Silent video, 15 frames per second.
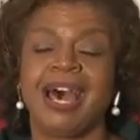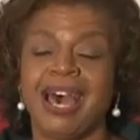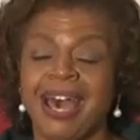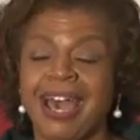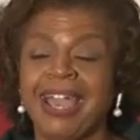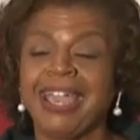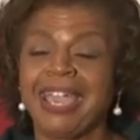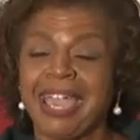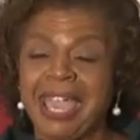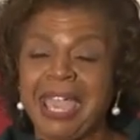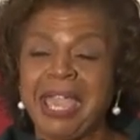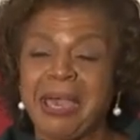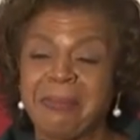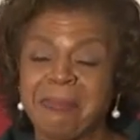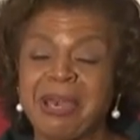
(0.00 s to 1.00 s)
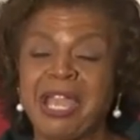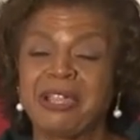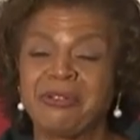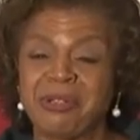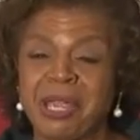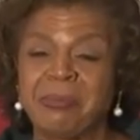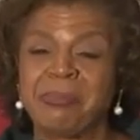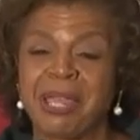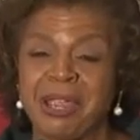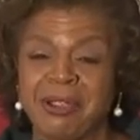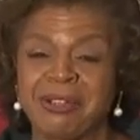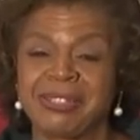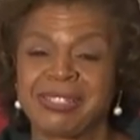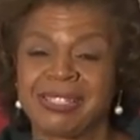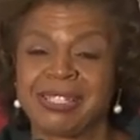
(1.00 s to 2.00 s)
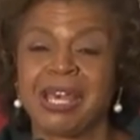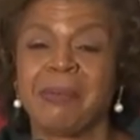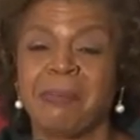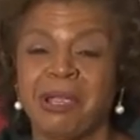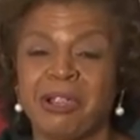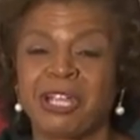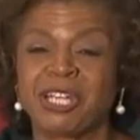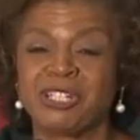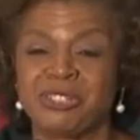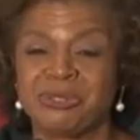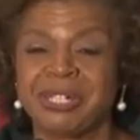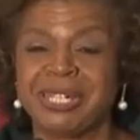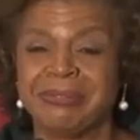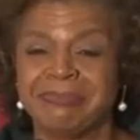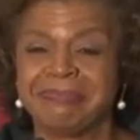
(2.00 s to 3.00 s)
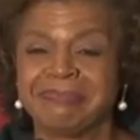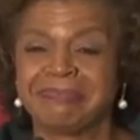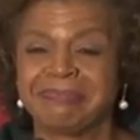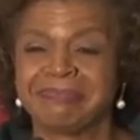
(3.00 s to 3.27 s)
I am my grandparents' American dream.